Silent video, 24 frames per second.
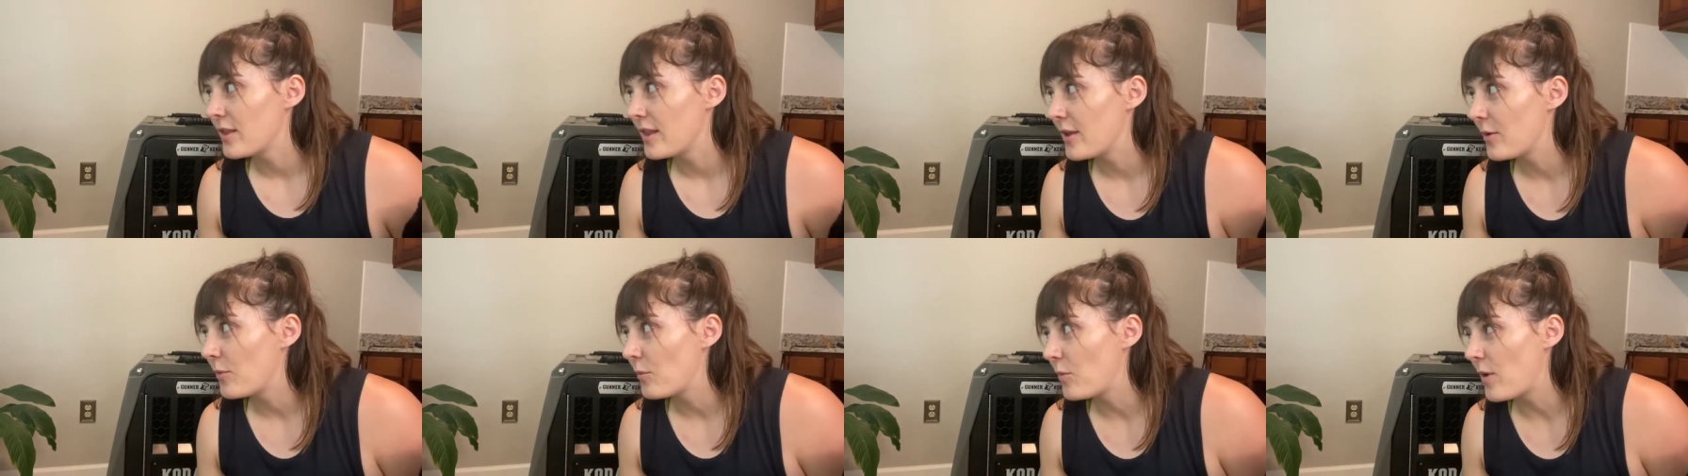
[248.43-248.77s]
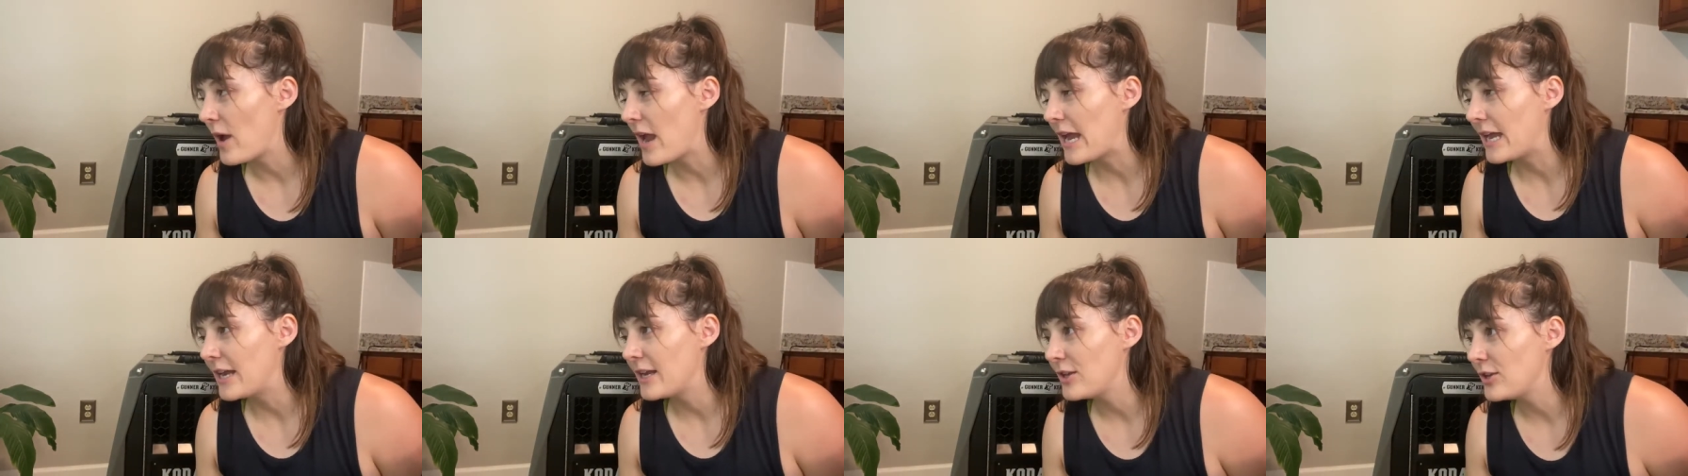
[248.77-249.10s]

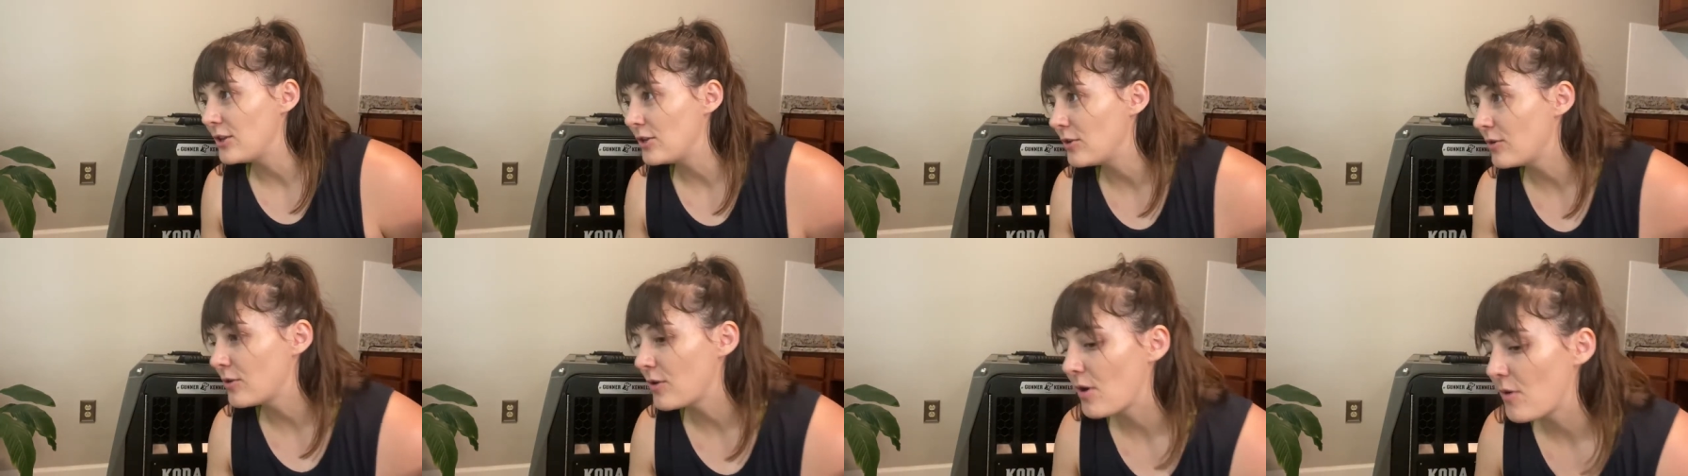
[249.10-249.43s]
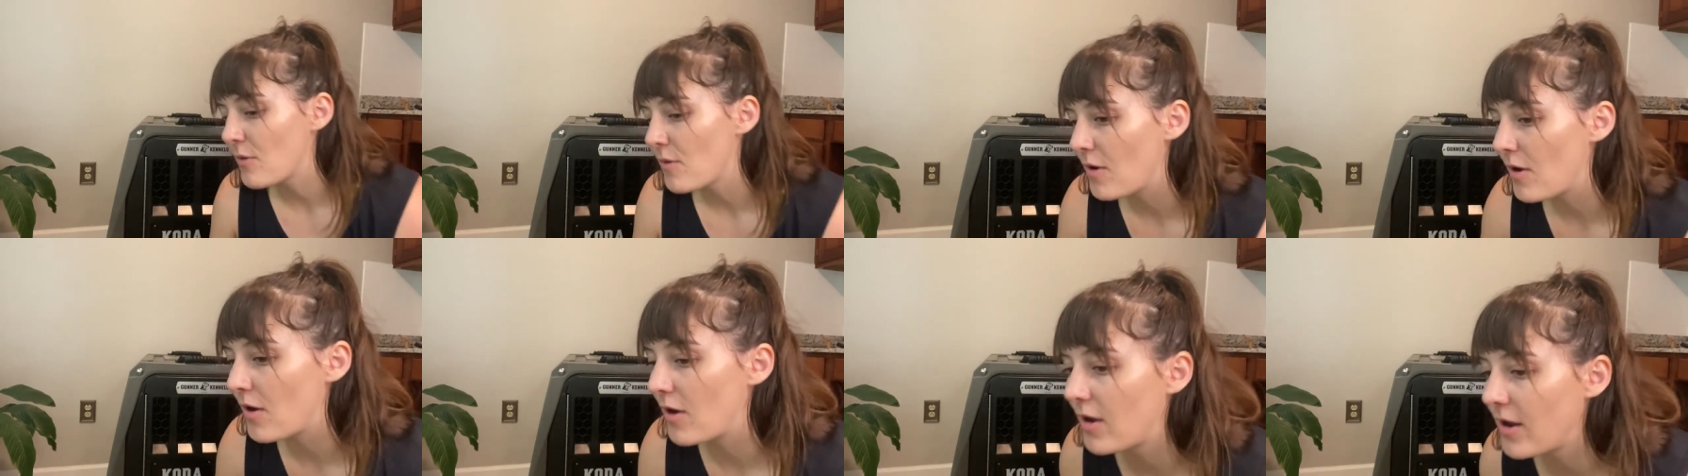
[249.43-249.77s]
When you go
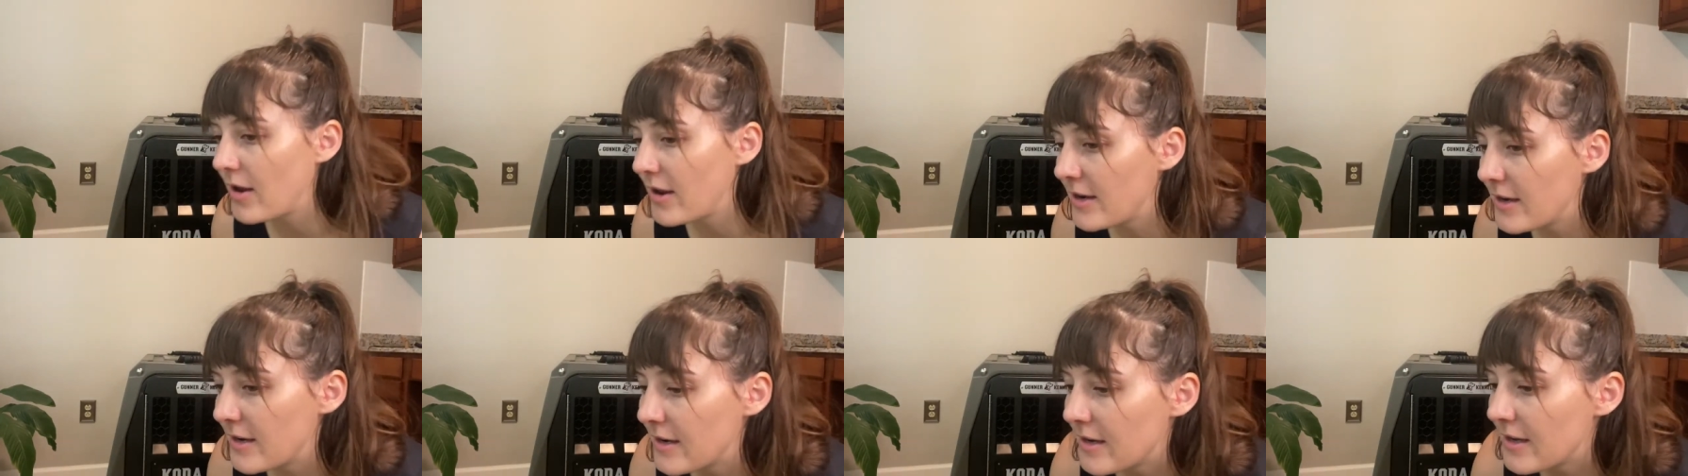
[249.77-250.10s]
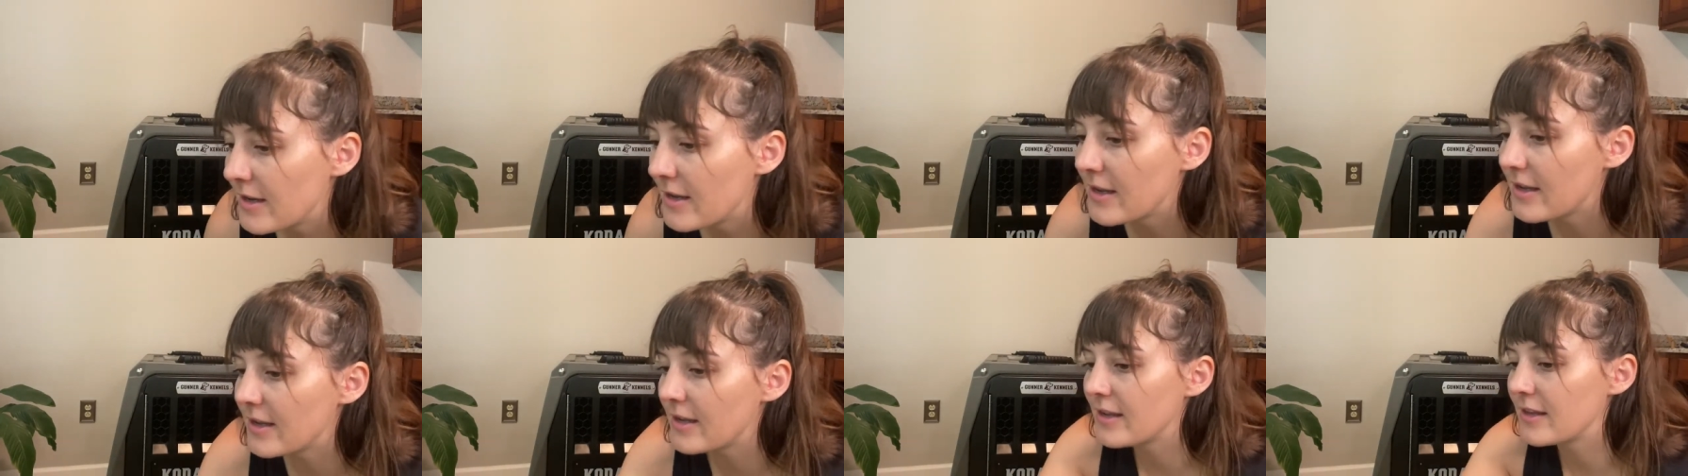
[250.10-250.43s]
on
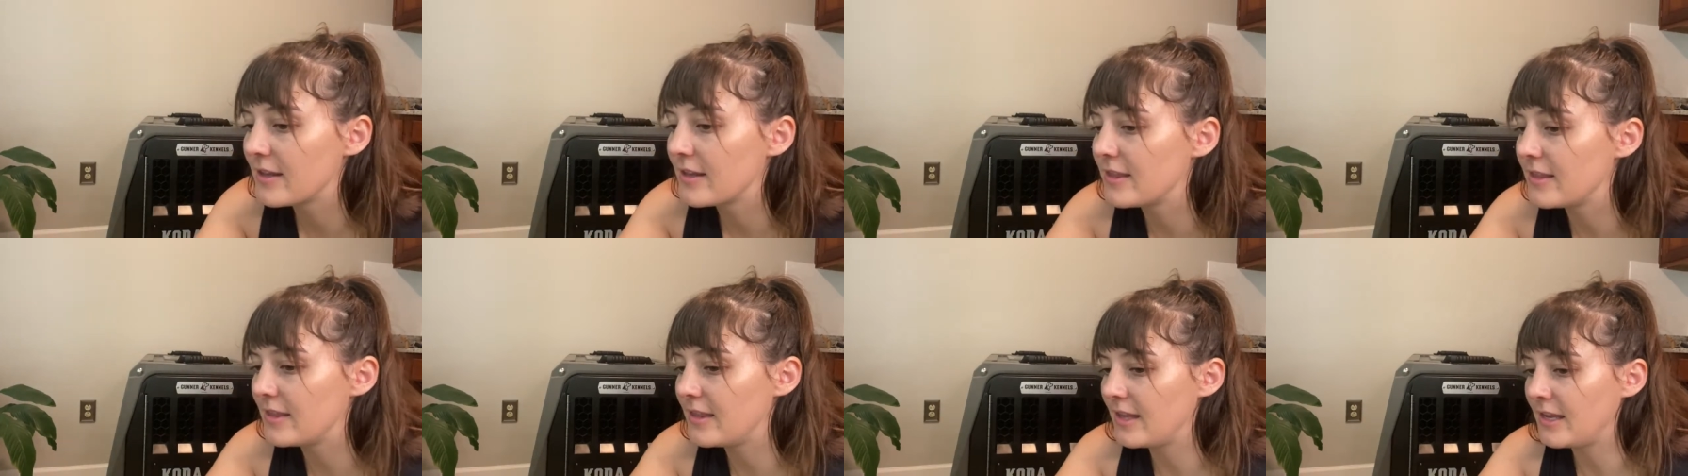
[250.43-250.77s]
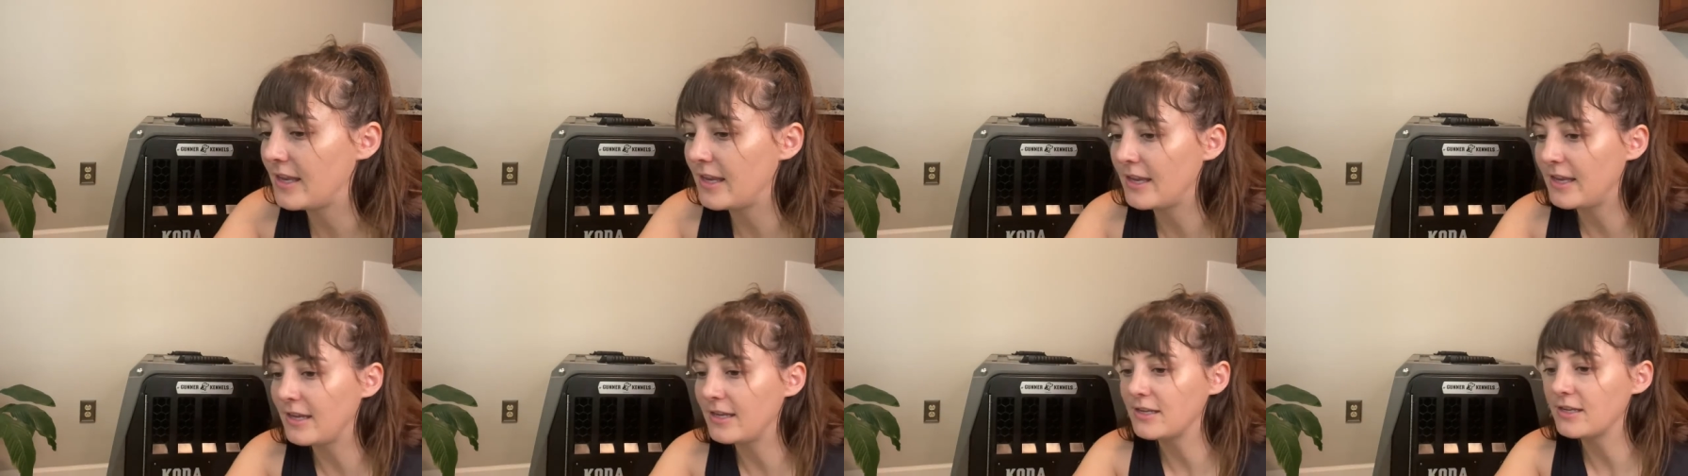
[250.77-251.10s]

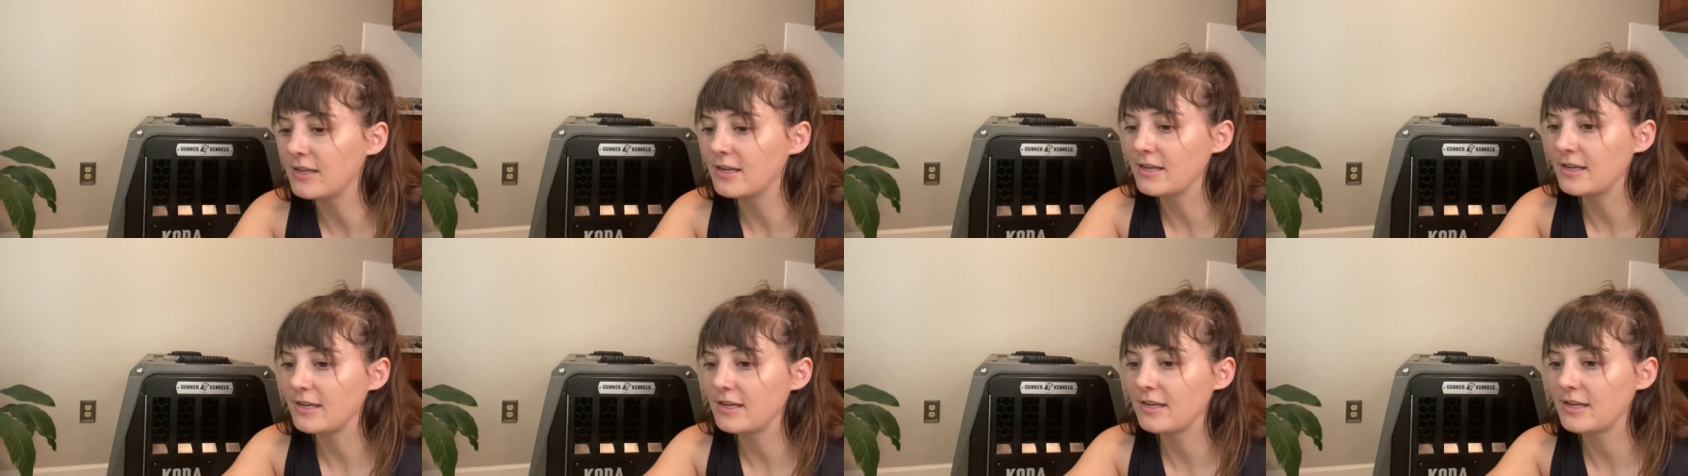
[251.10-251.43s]
the